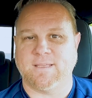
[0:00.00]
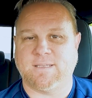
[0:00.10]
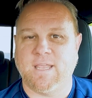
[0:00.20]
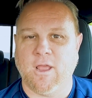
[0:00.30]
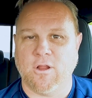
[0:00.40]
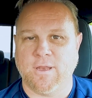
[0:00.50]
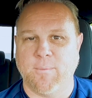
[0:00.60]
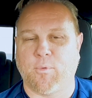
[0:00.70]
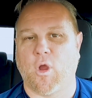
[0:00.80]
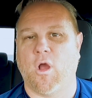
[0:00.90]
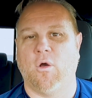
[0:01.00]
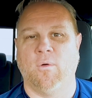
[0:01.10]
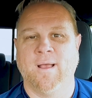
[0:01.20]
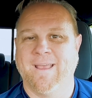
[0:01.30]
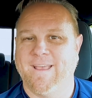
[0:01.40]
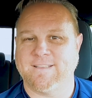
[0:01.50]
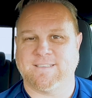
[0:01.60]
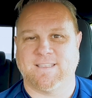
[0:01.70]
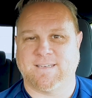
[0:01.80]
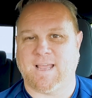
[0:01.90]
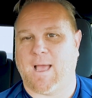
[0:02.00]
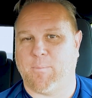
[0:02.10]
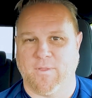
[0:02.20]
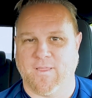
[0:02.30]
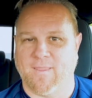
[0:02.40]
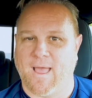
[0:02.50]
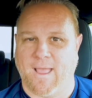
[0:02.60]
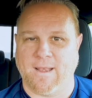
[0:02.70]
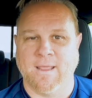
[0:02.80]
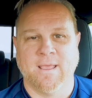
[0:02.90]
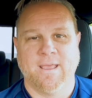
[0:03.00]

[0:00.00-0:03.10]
The TRD Pro, it's the top of the line.